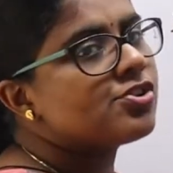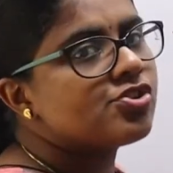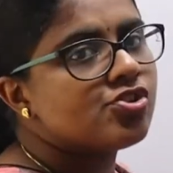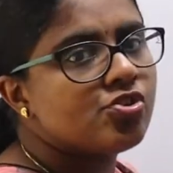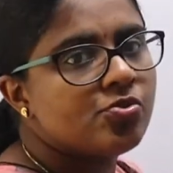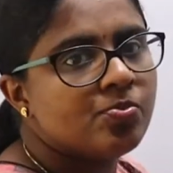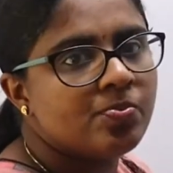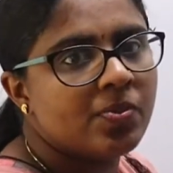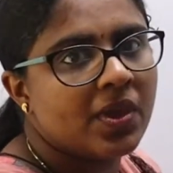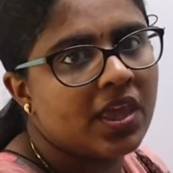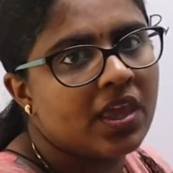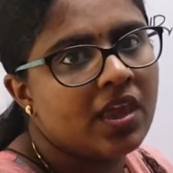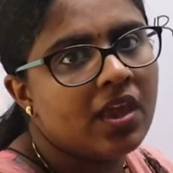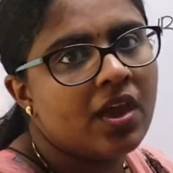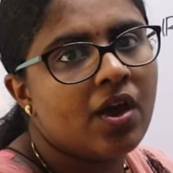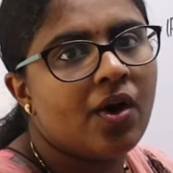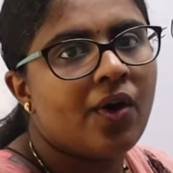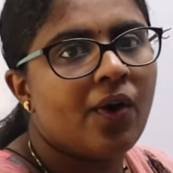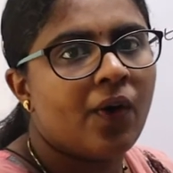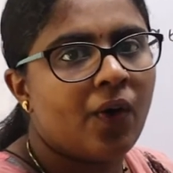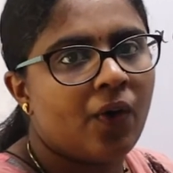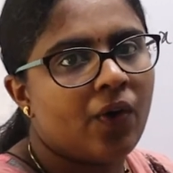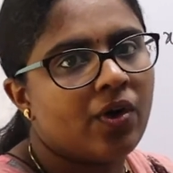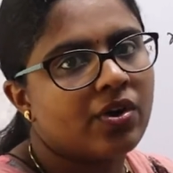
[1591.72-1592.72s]
to B
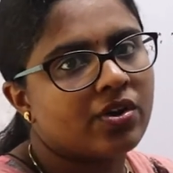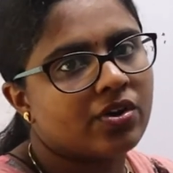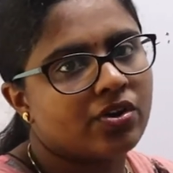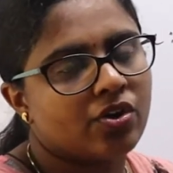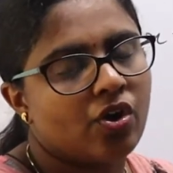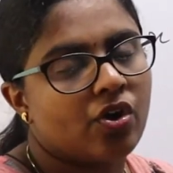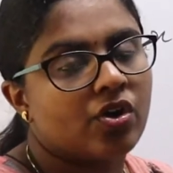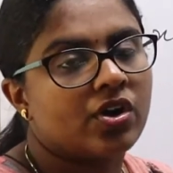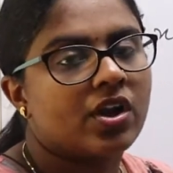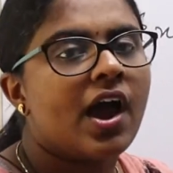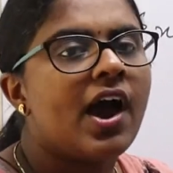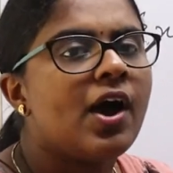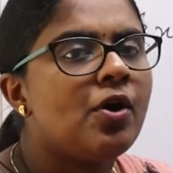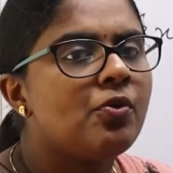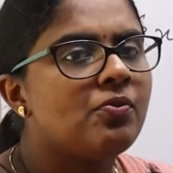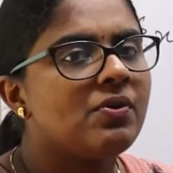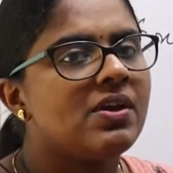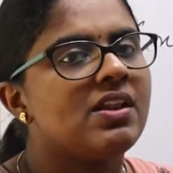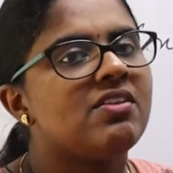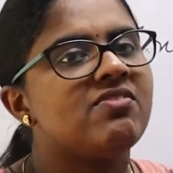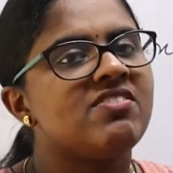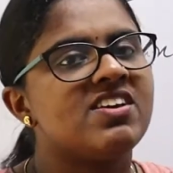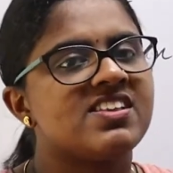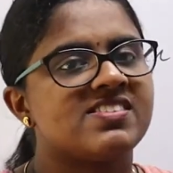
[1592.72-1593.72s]
or not. How
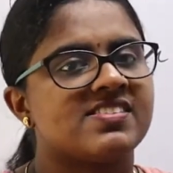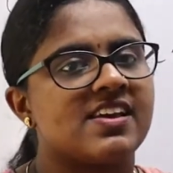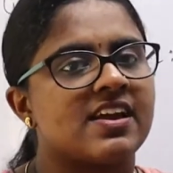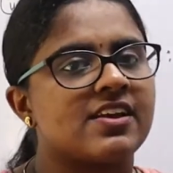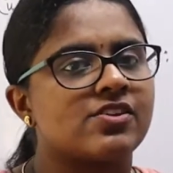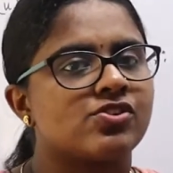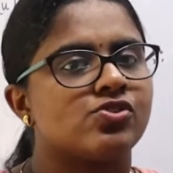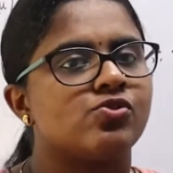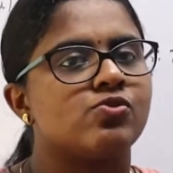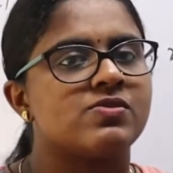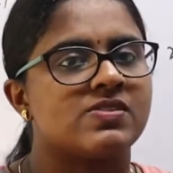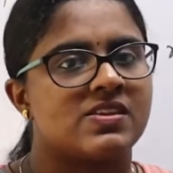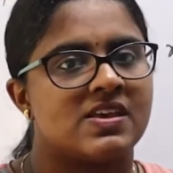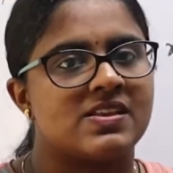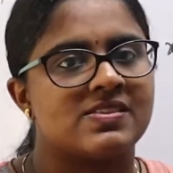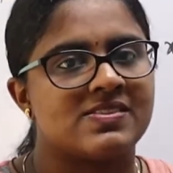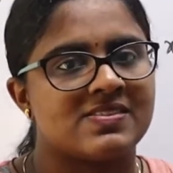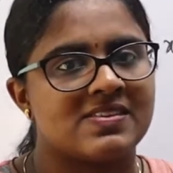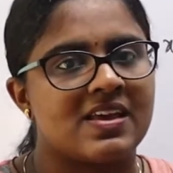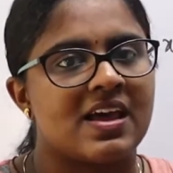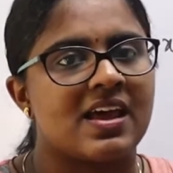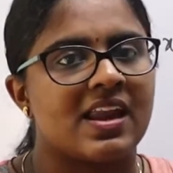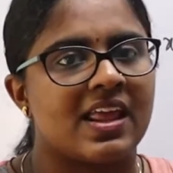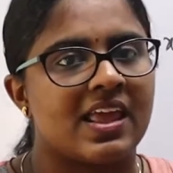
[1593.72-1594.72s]
will we check two
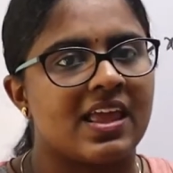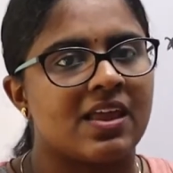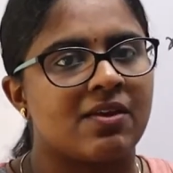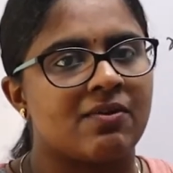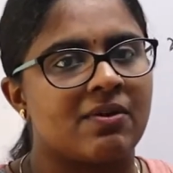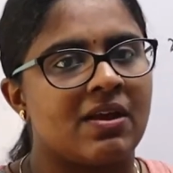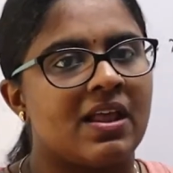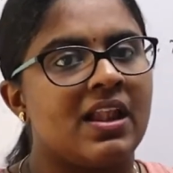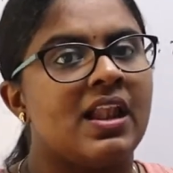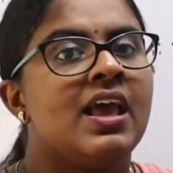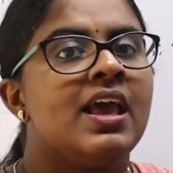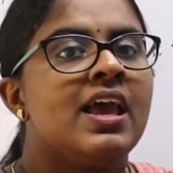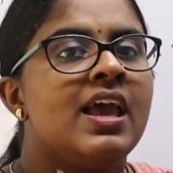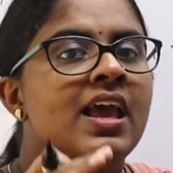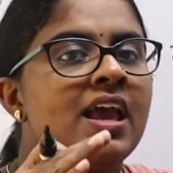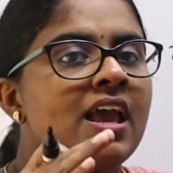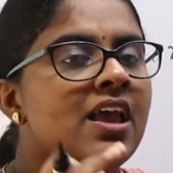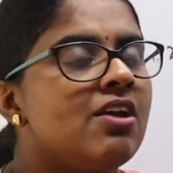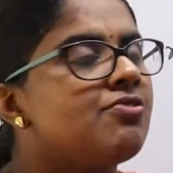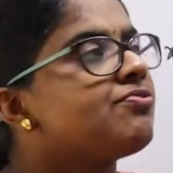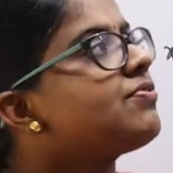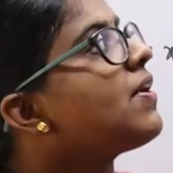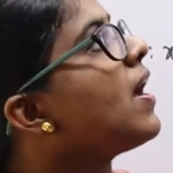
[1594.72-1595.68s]
sets are equal? If